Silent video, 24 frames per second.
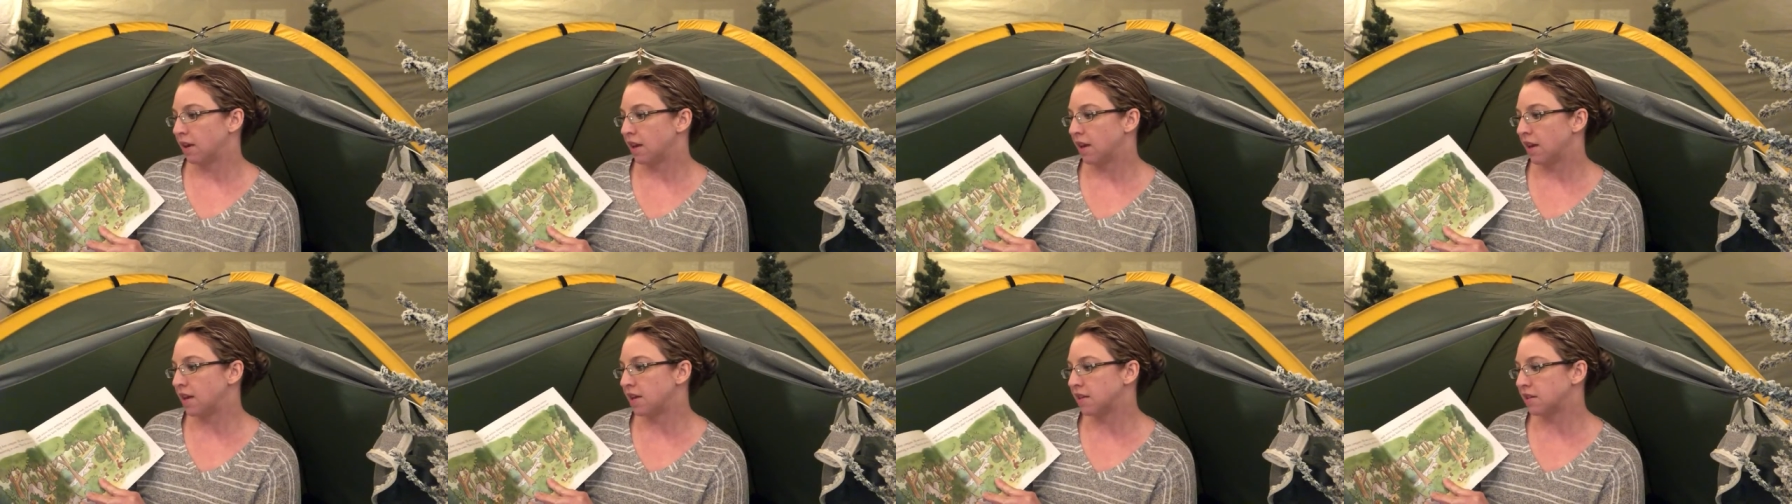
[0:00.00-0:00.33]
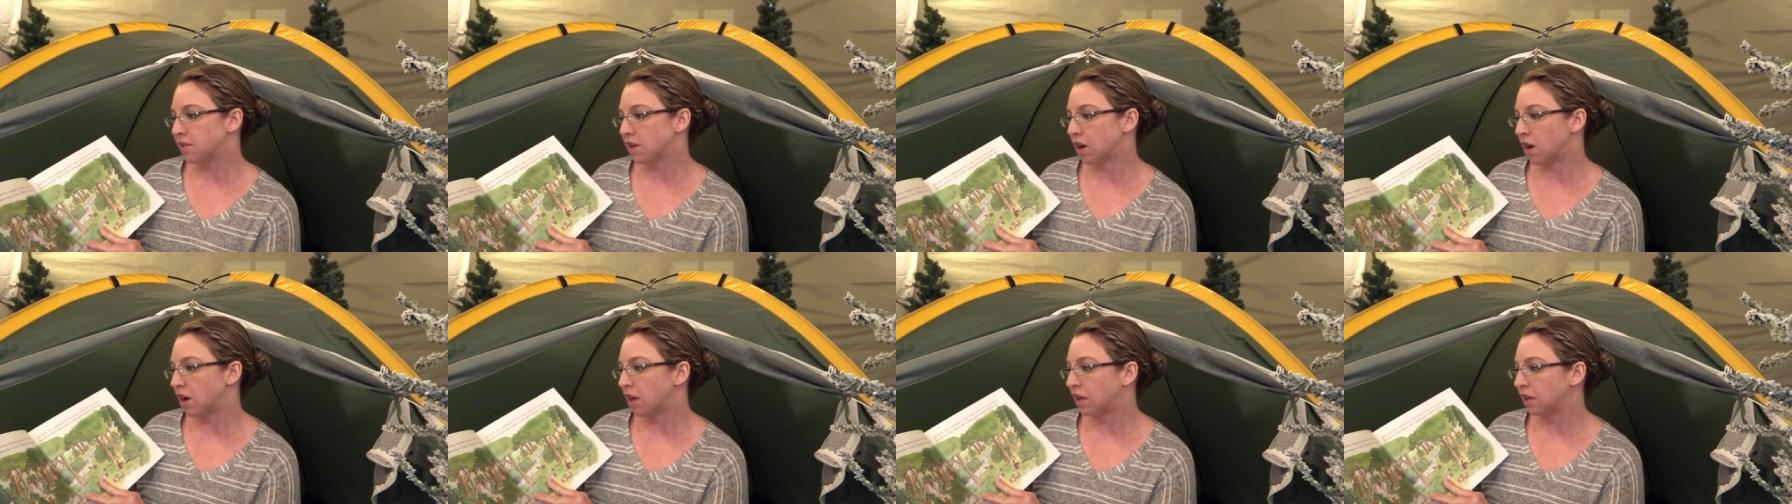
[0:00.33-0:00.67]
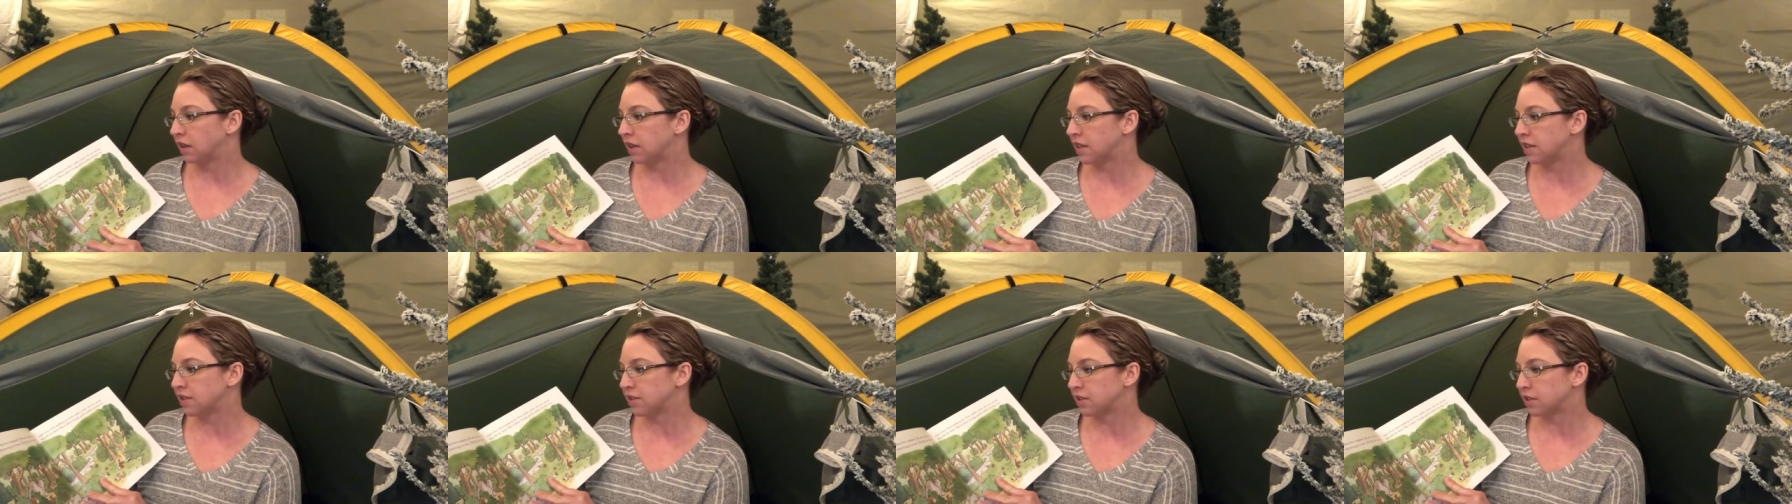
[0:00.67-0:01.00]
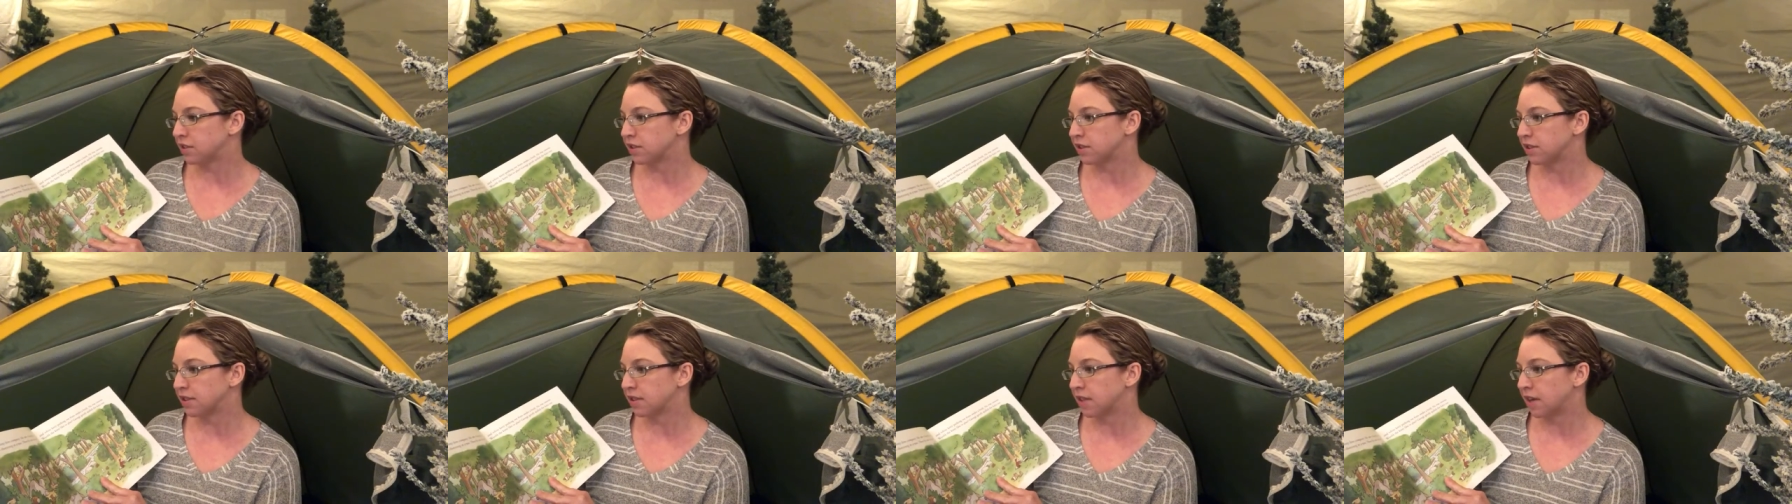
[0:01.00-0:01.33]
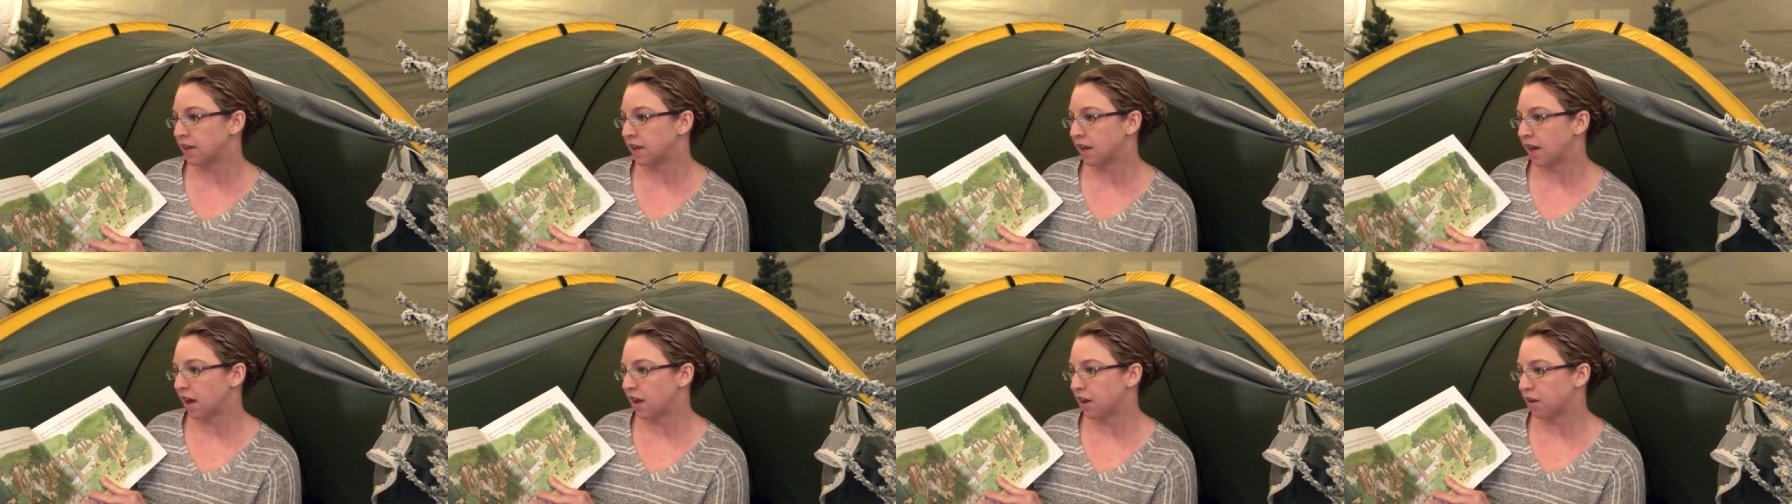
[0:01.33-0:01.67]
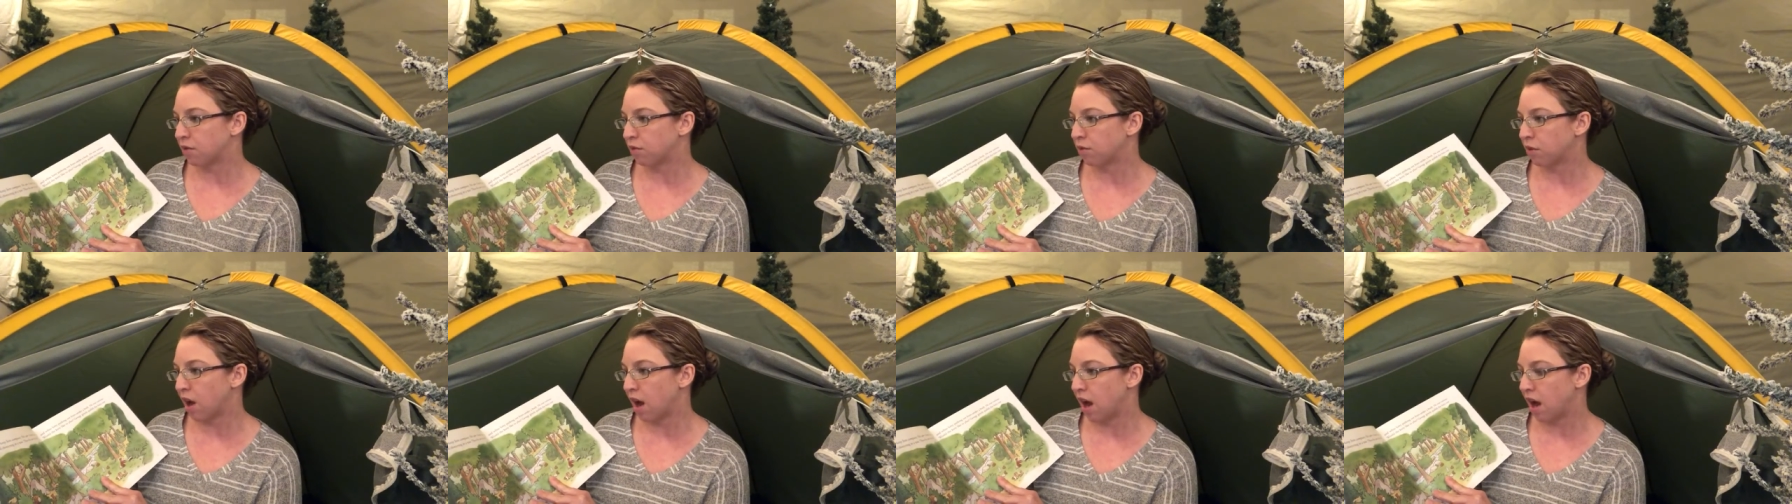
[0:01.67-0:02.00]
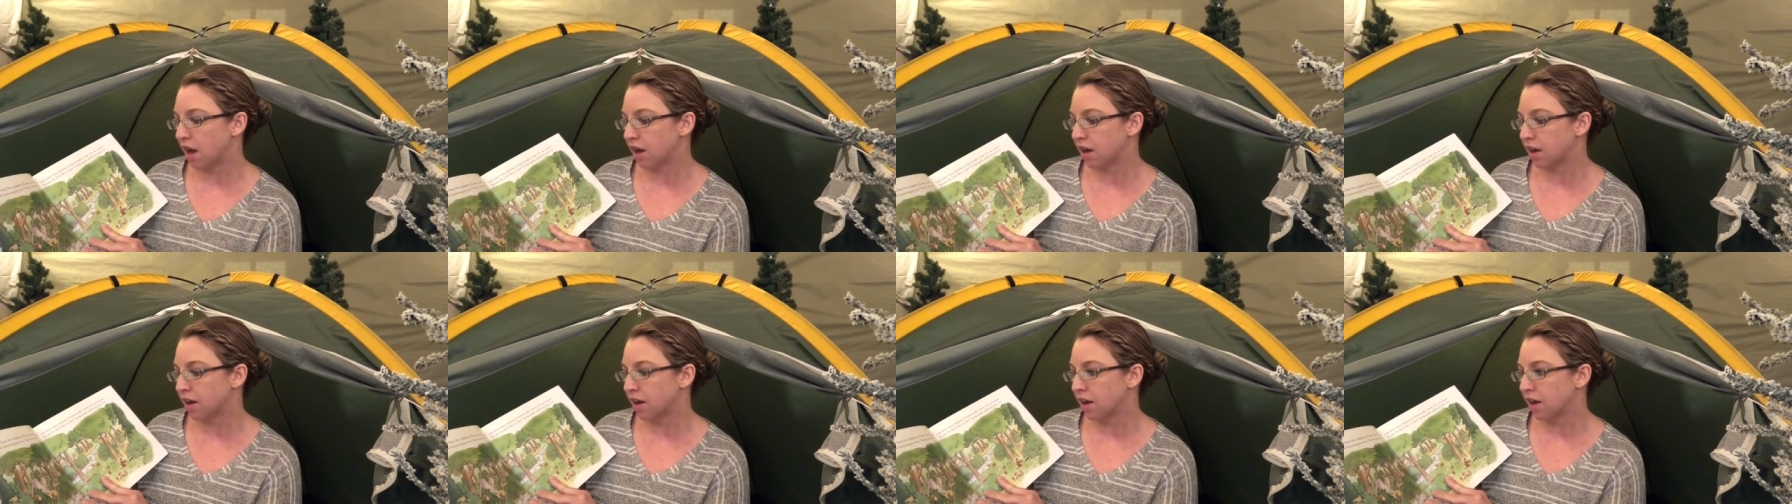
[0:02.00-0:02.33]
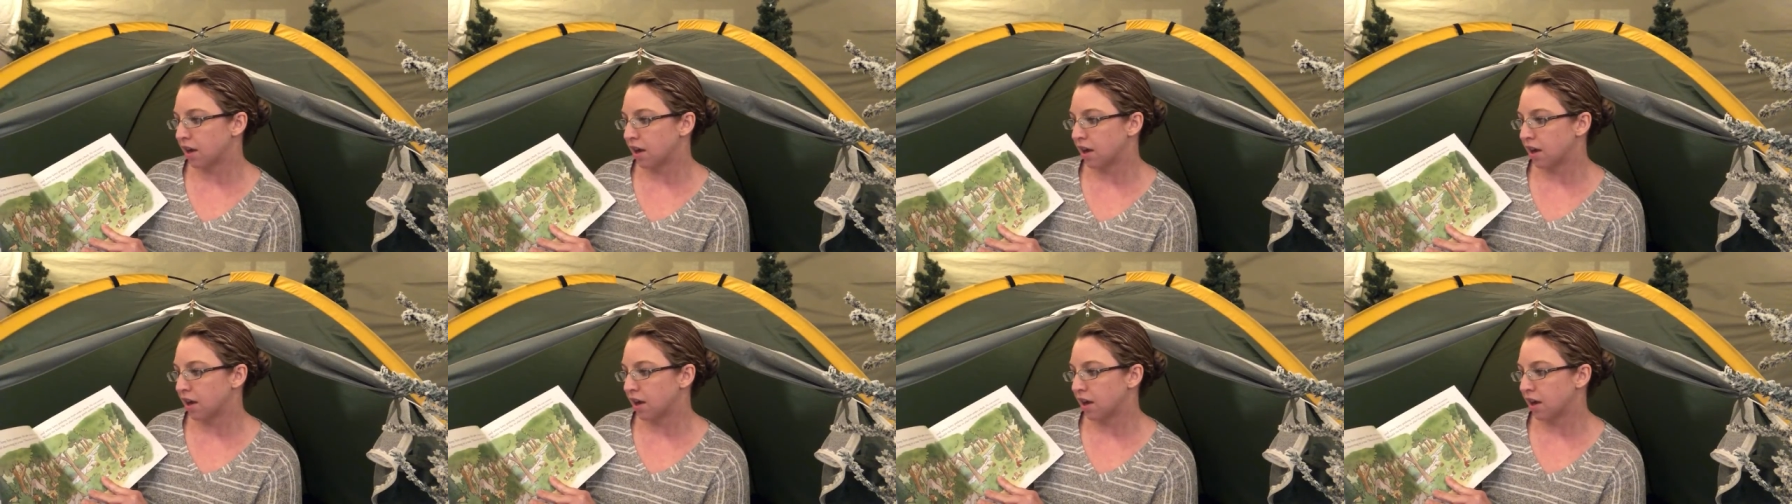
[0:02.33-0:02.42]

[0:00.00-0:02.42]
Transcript: He saw a lizard sunning on a rock